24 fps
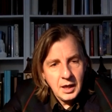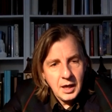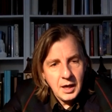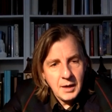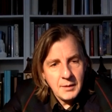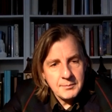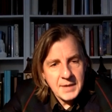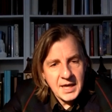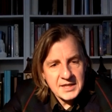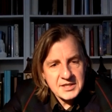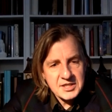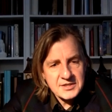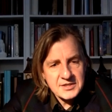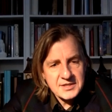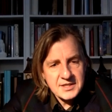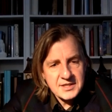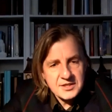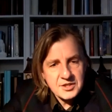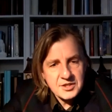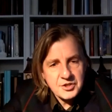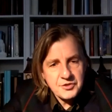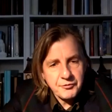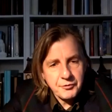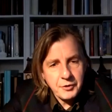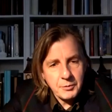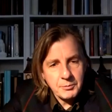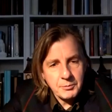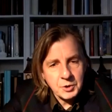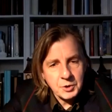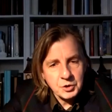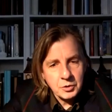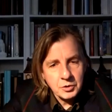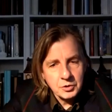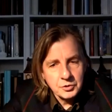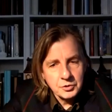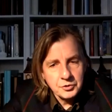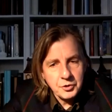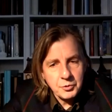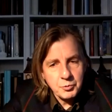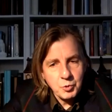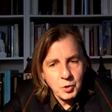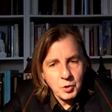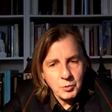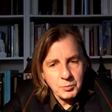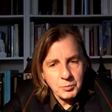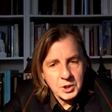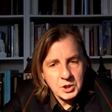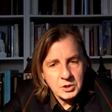a message from an older
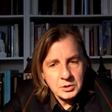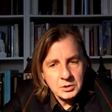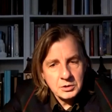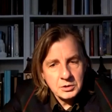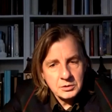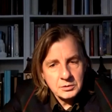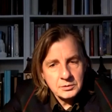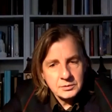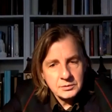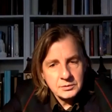woman